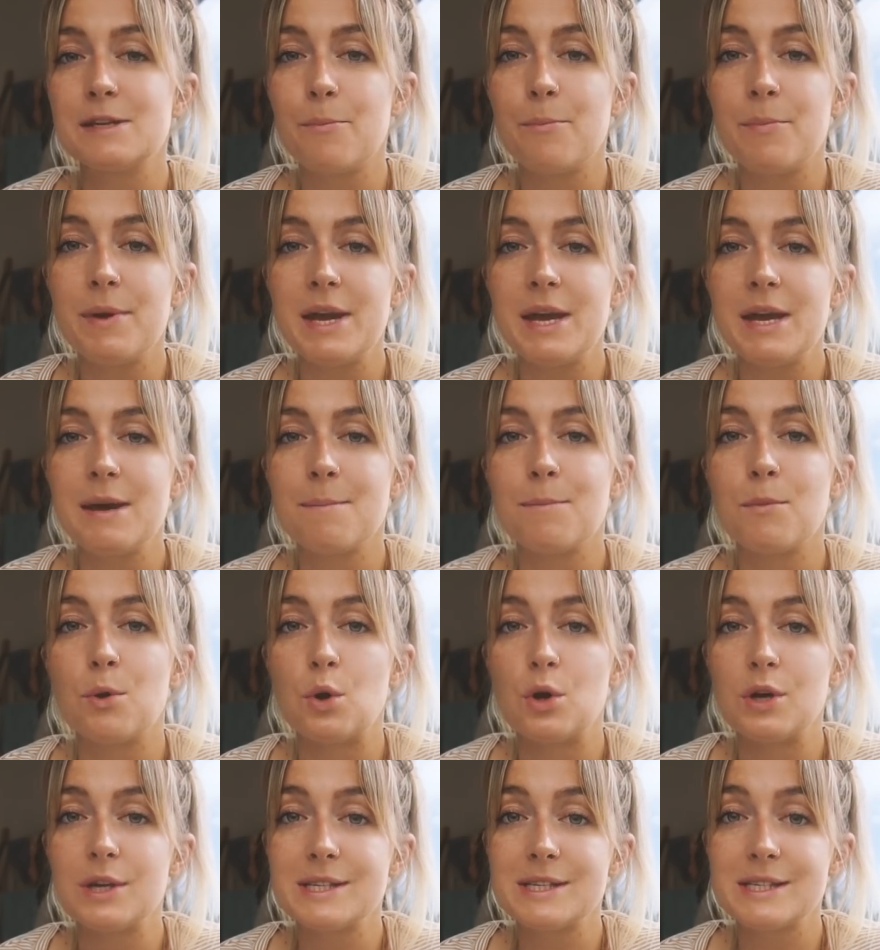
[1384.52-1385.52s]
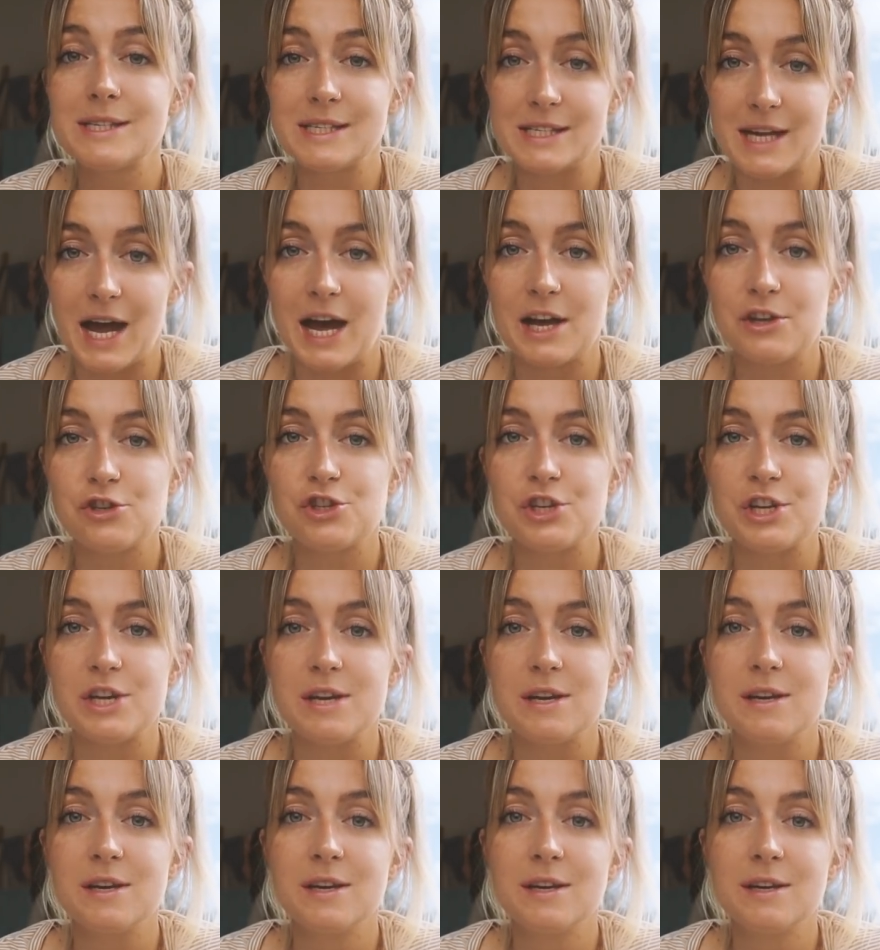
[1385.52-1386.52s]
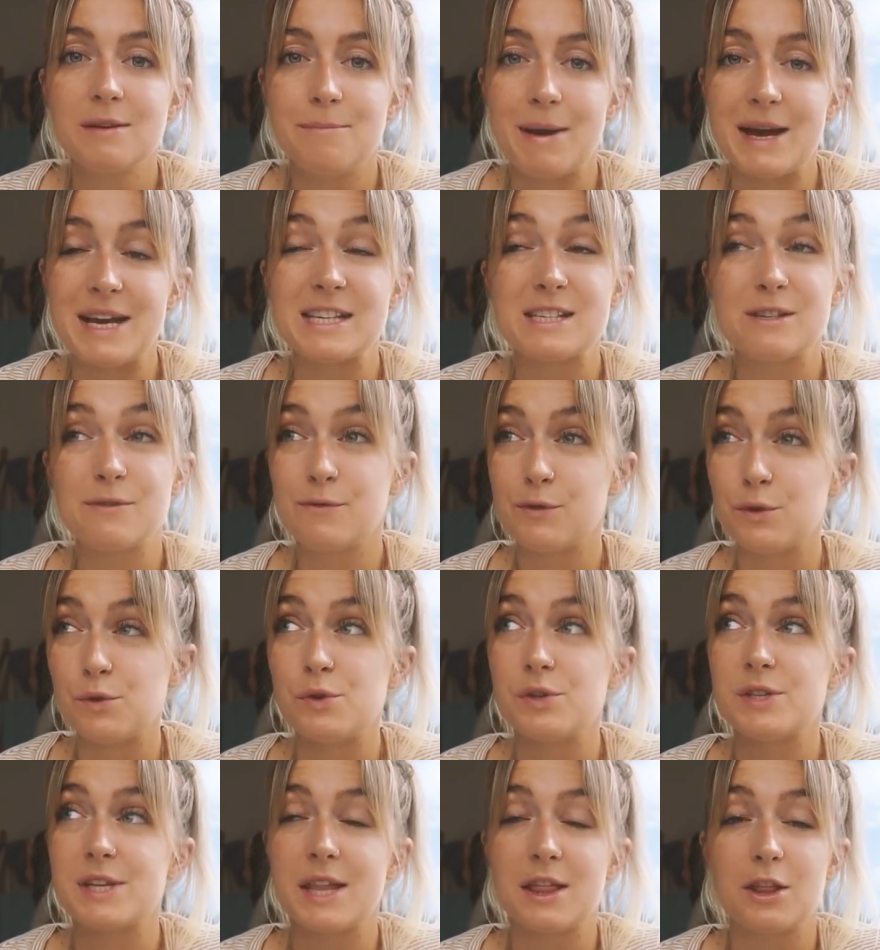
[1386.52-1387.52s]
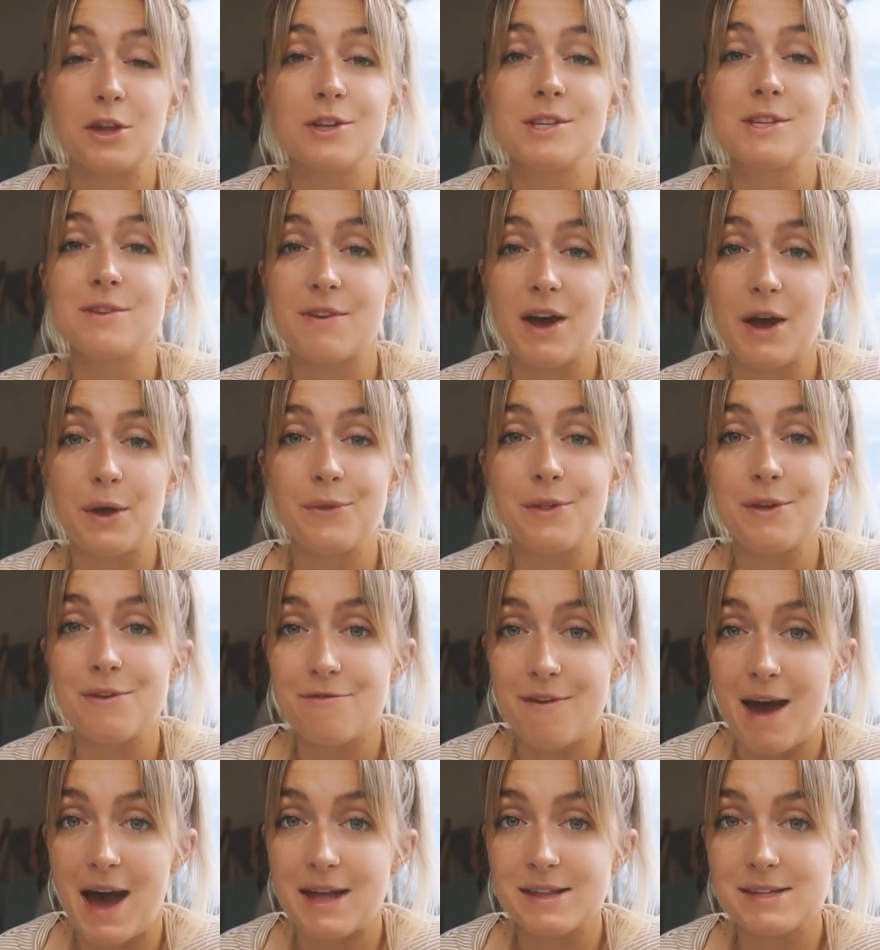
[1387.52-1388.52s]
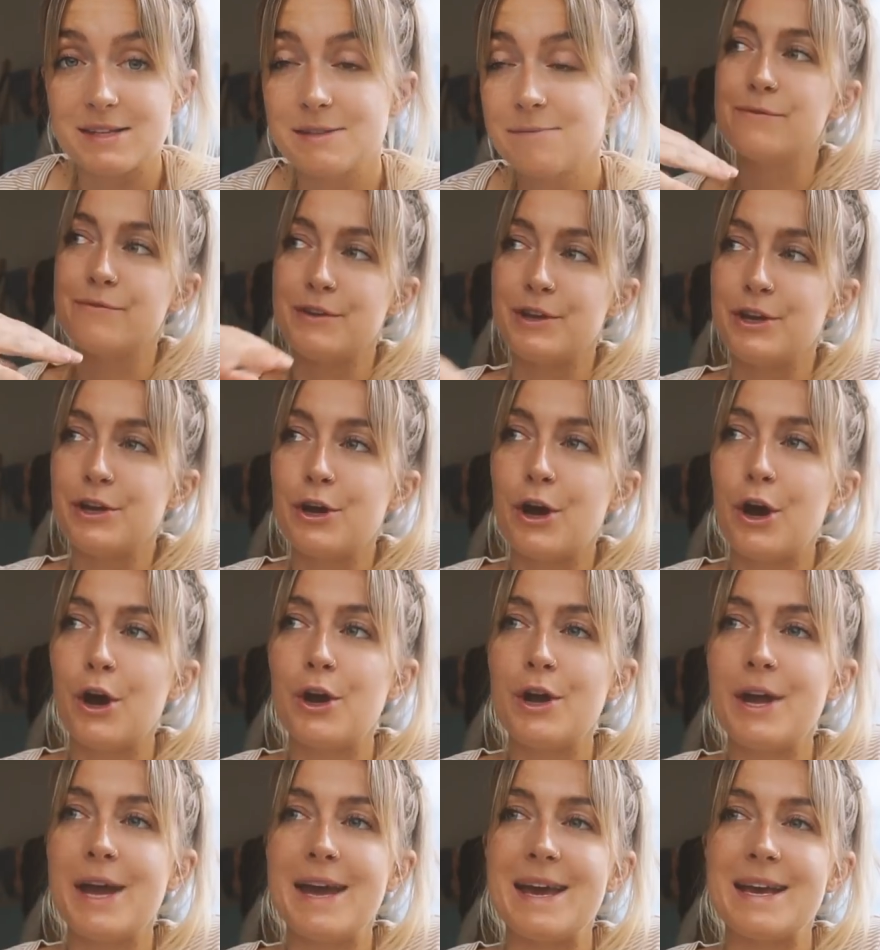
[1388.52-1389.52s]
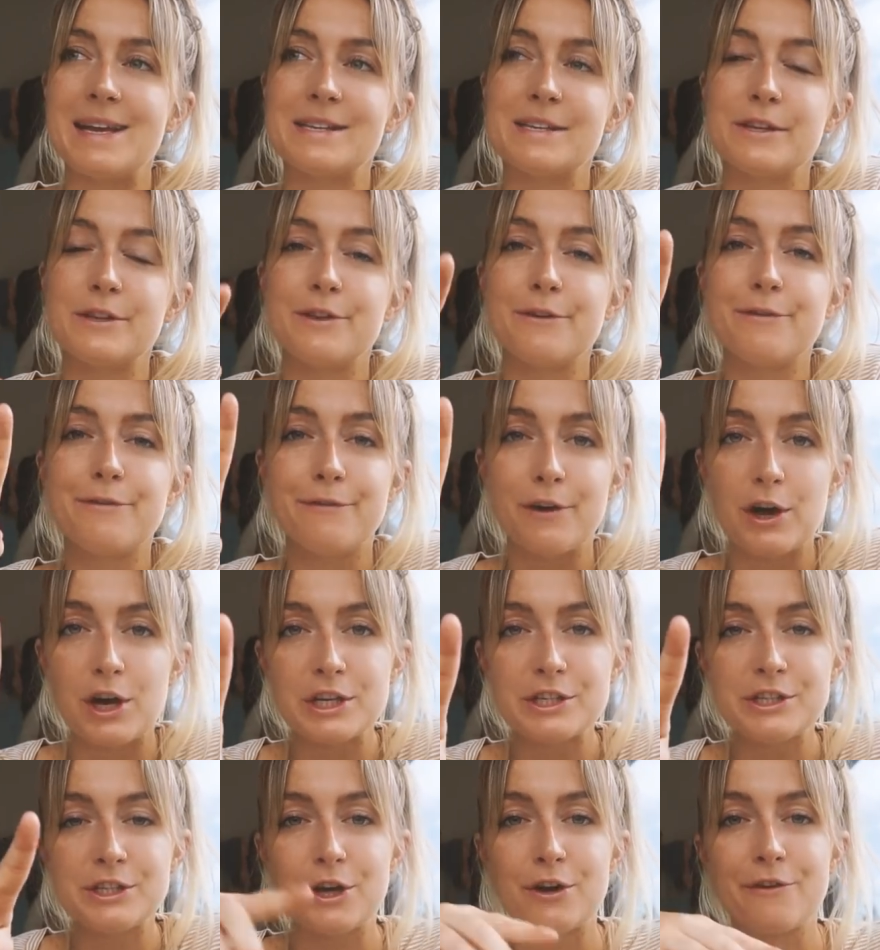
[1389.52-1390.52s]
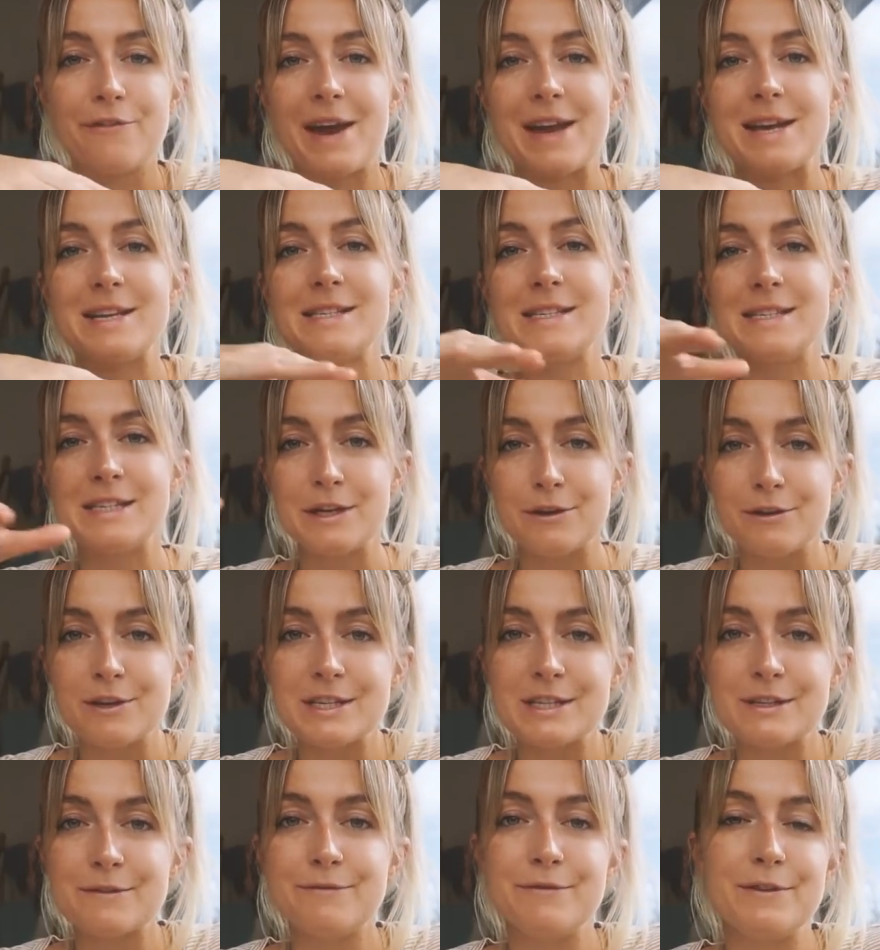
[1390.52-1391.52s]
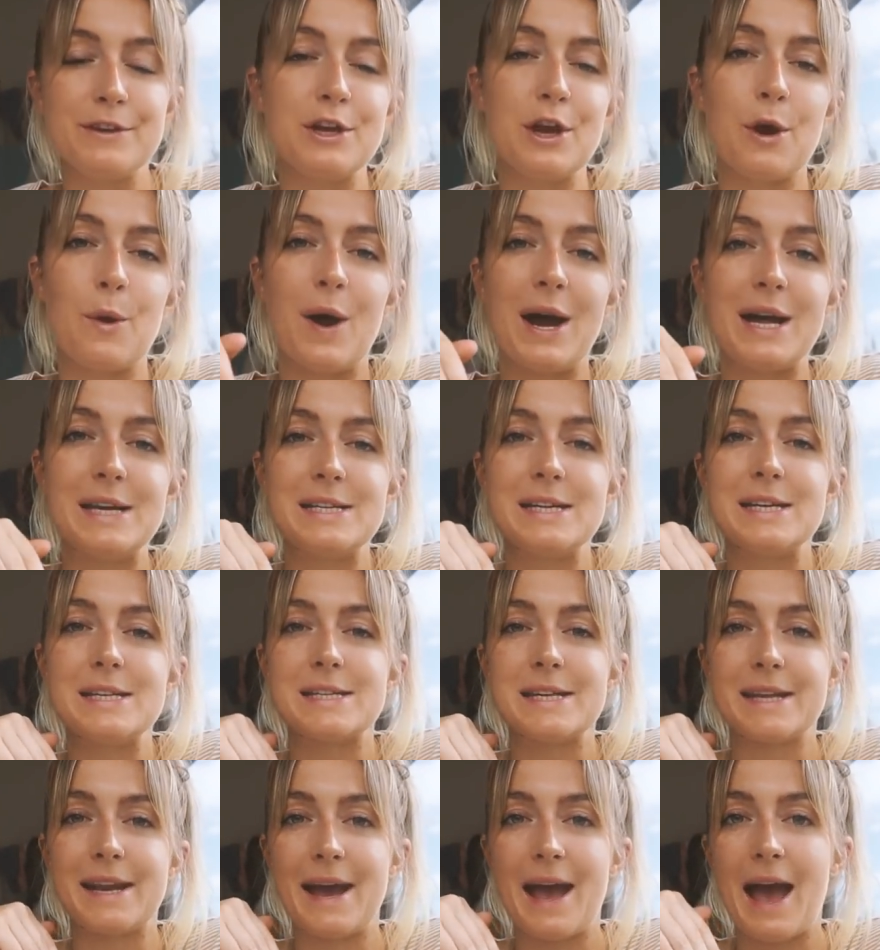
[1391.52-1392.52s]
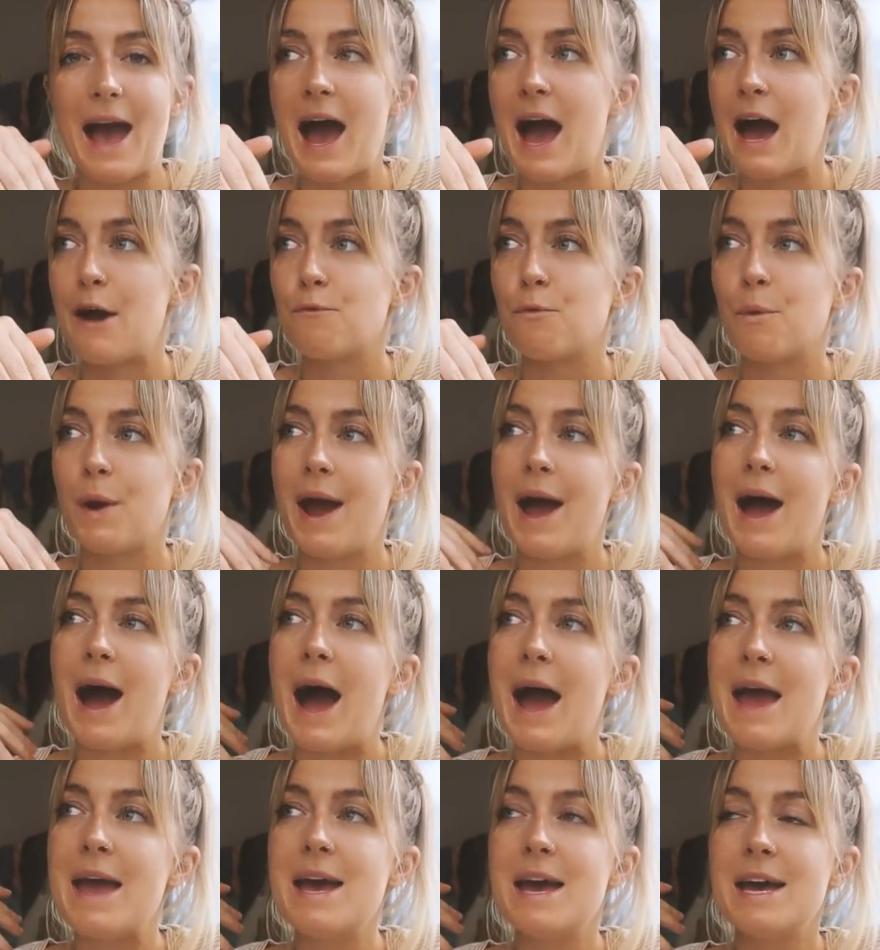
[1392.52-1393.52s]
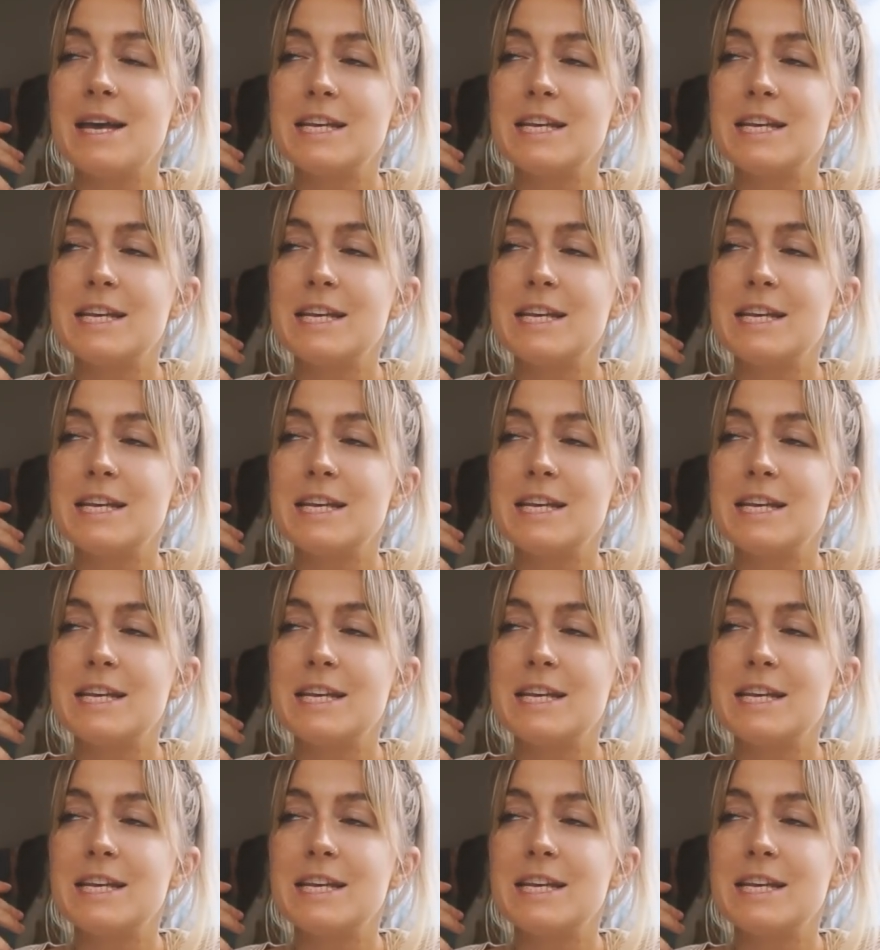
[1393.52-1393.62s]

to be more starchy based foods and lots of healthy fats. This video is the first of a series of video ideas that I have where I